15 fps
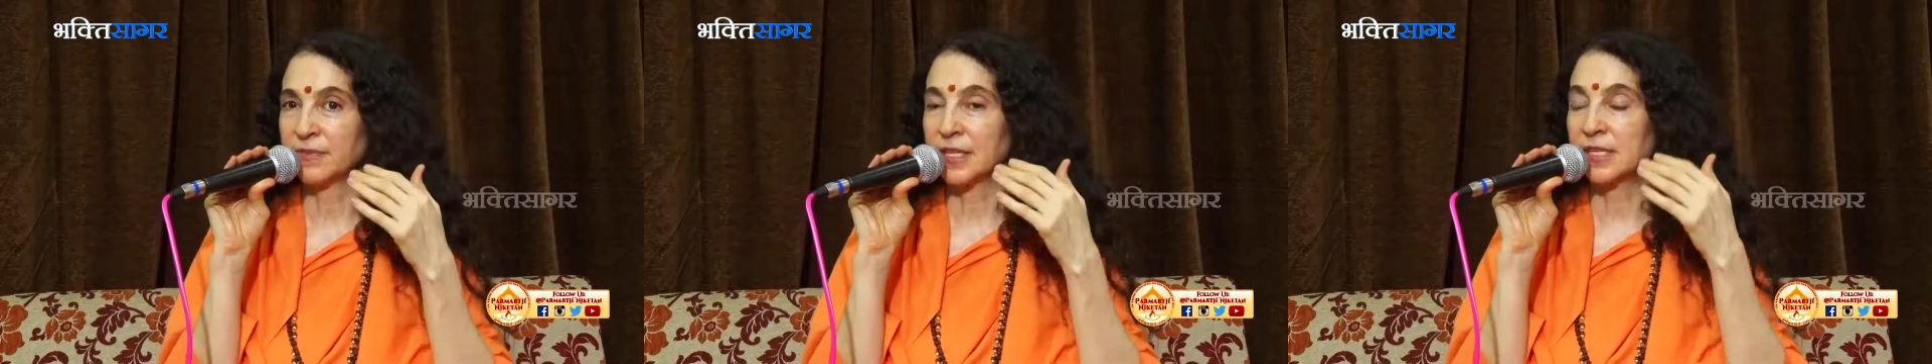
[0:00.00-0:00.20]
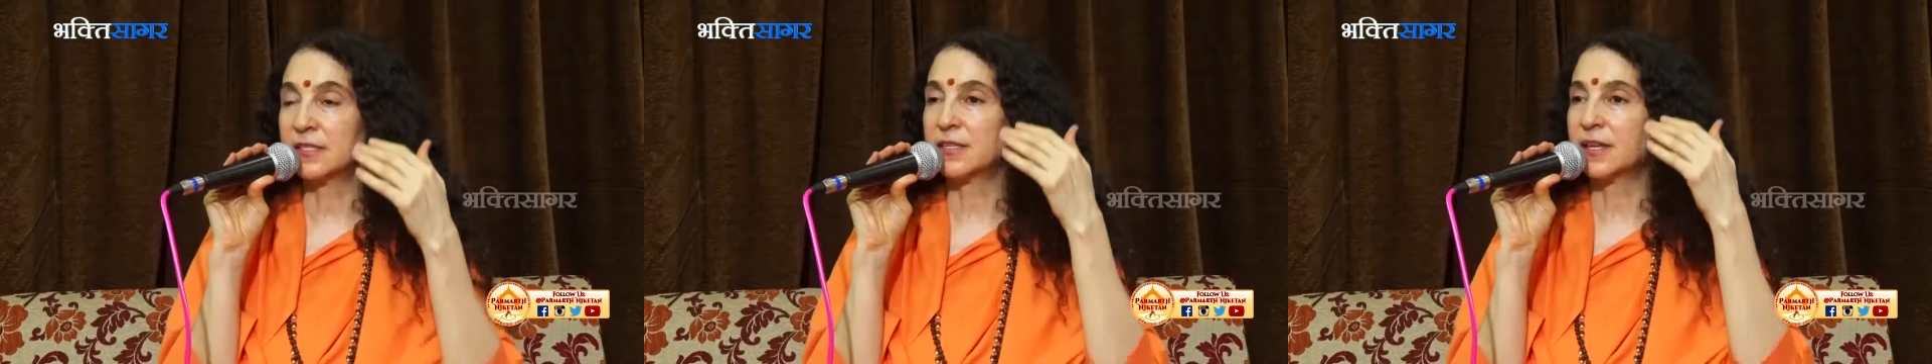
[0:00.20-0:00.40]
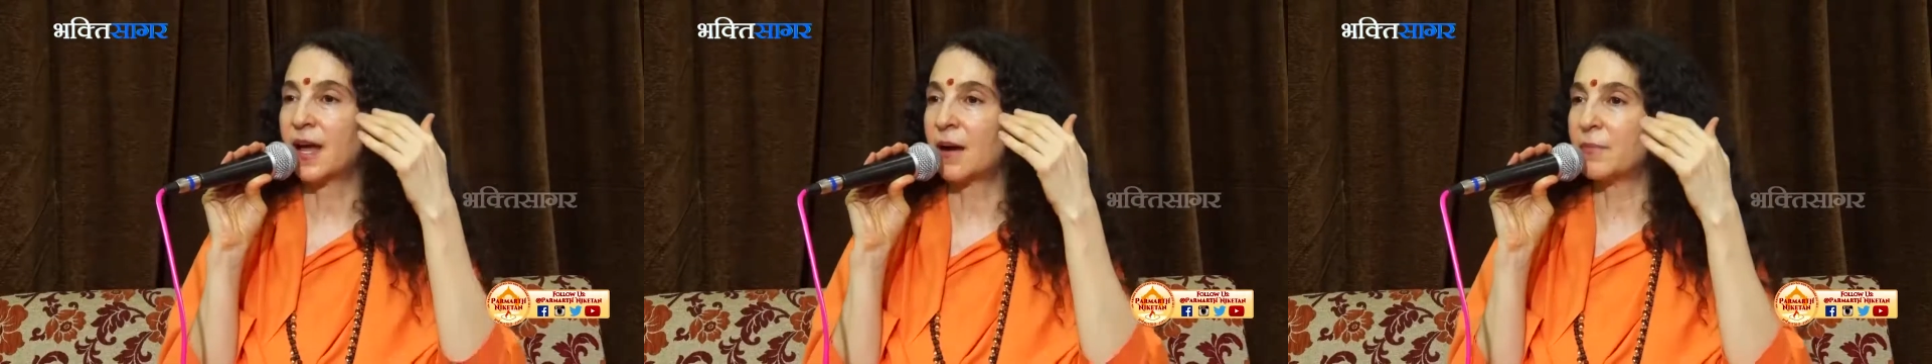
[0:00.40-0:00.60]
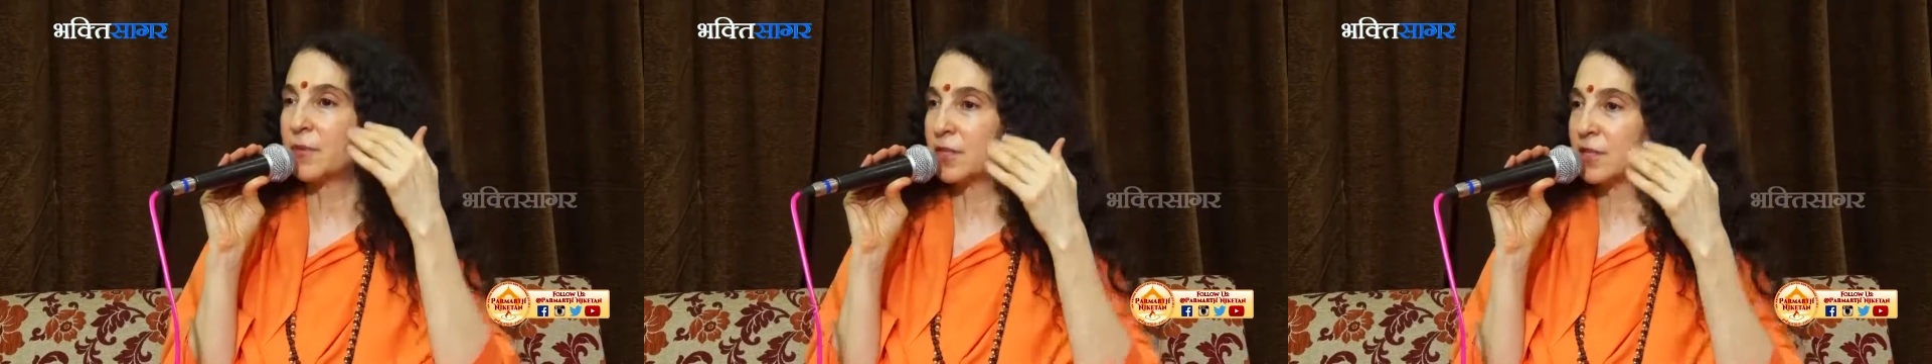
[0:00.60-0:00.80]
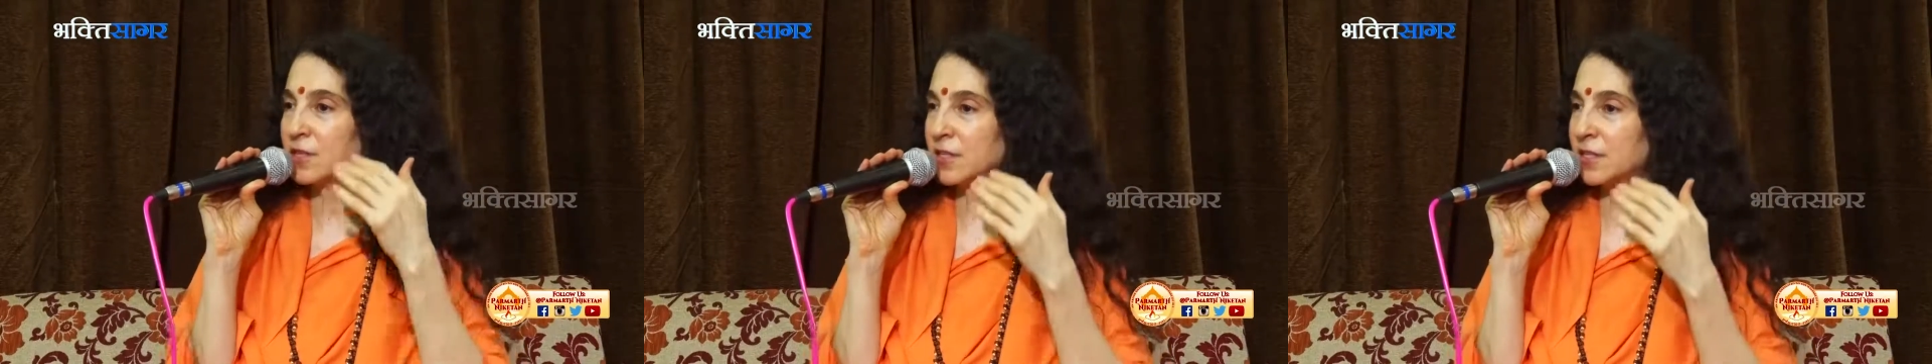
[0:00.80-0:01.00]
is
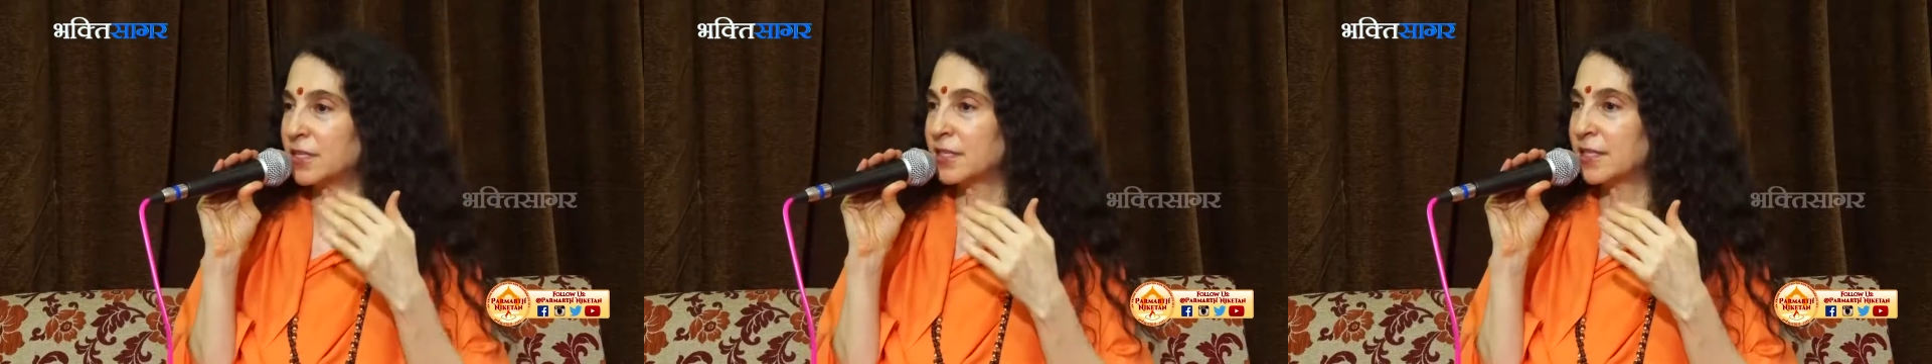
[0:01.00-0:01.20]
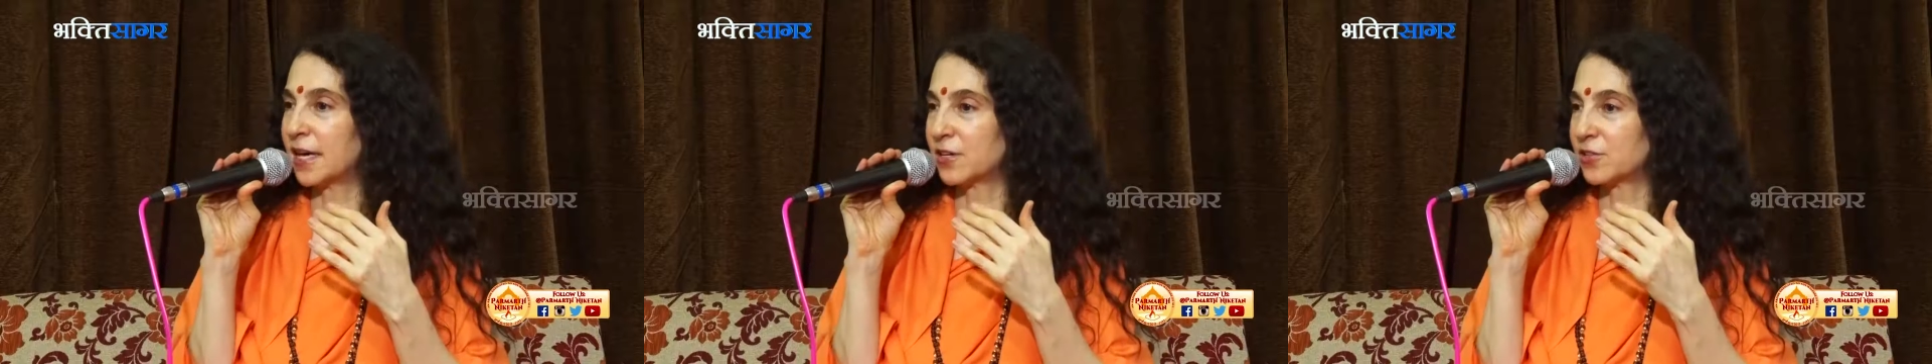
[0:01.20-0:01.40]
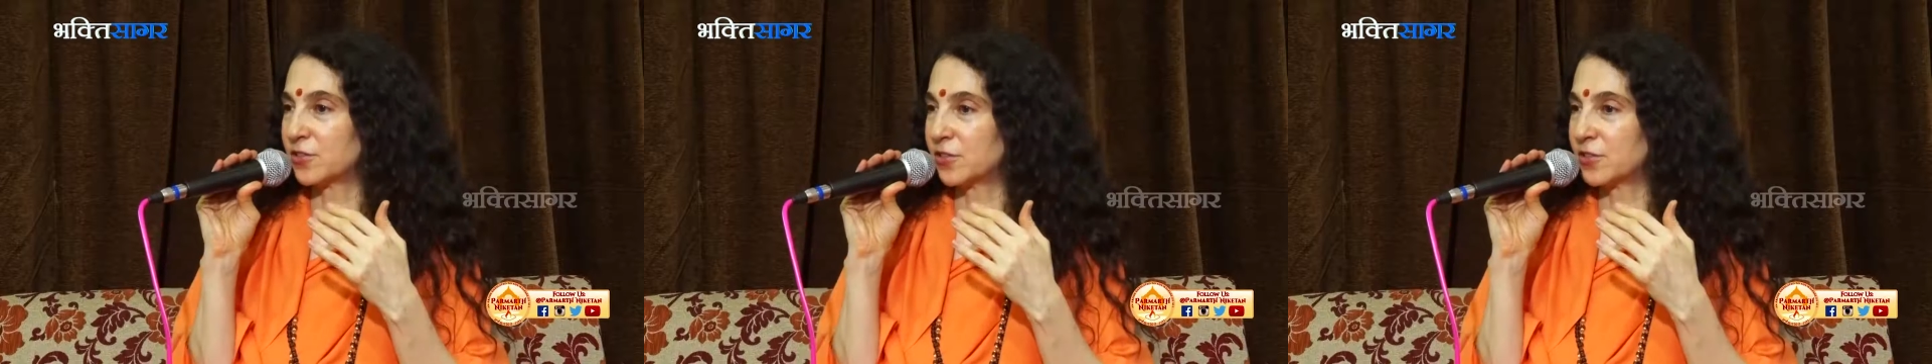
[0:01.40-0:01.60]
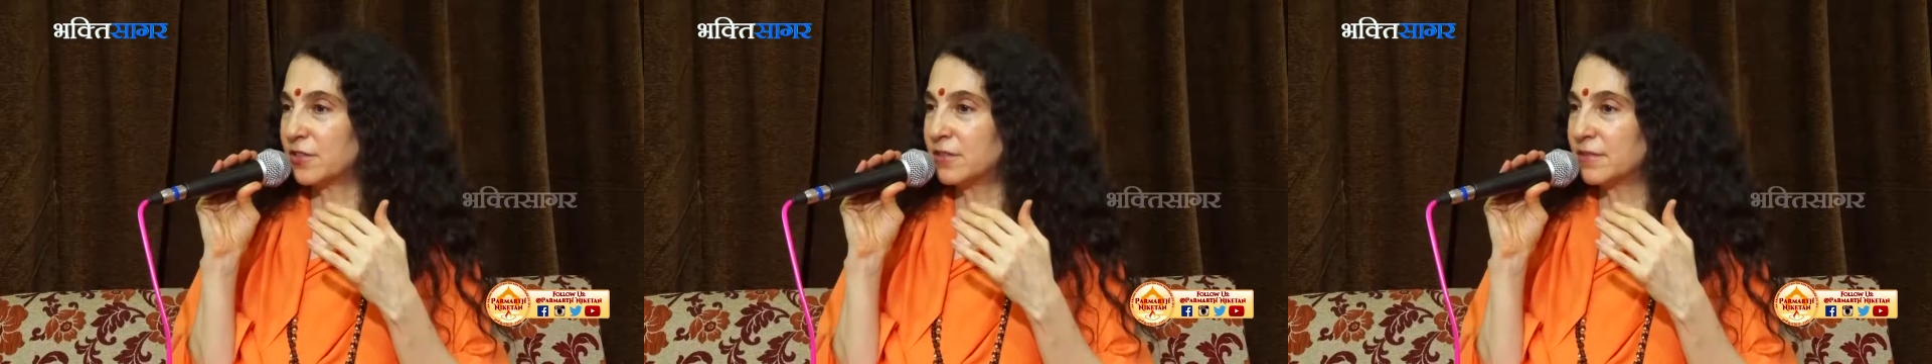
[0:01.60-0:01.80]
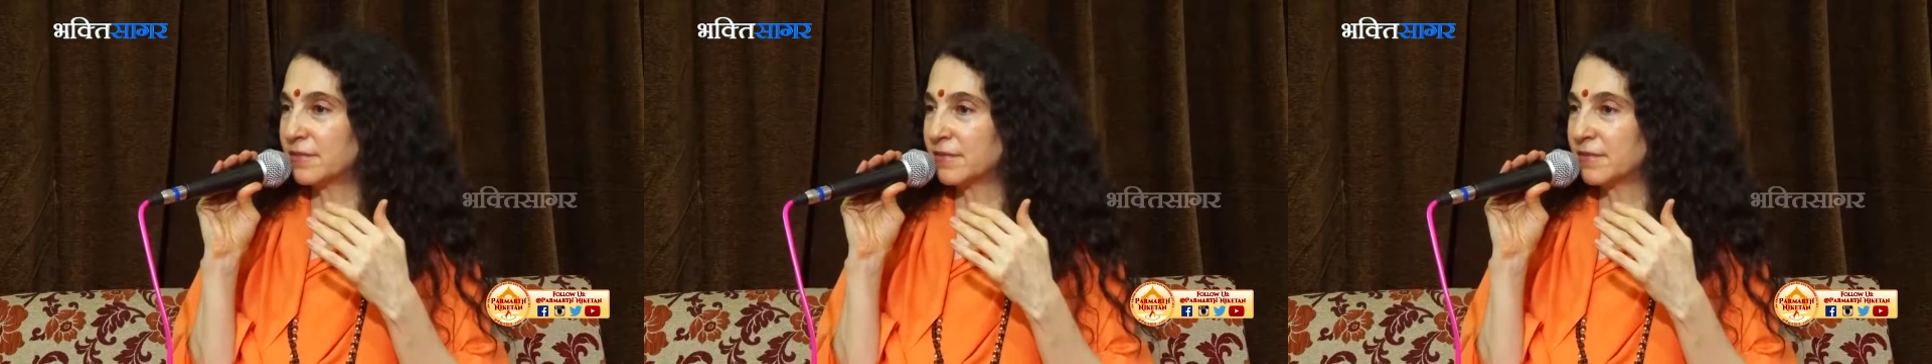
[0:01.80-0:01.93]
chemical and electrical.